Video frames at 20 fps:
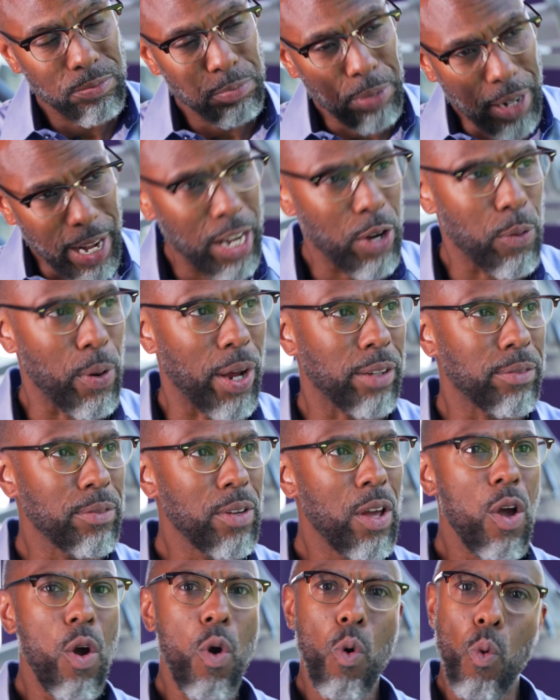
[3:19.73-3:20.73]
But anyway,
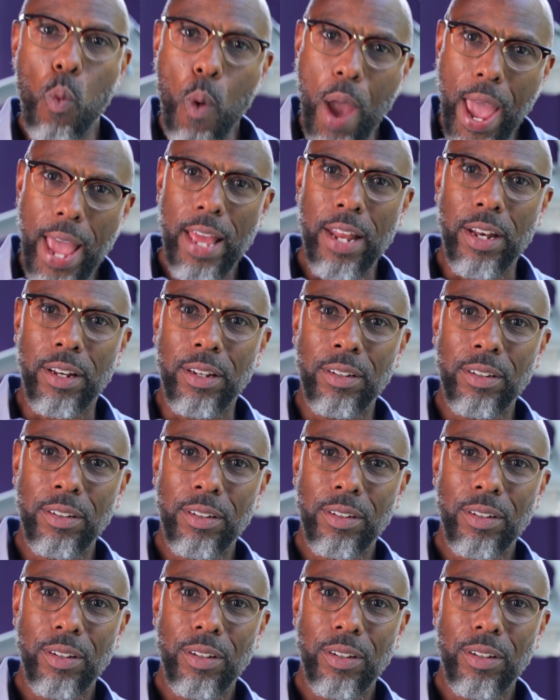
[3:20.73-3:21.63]
when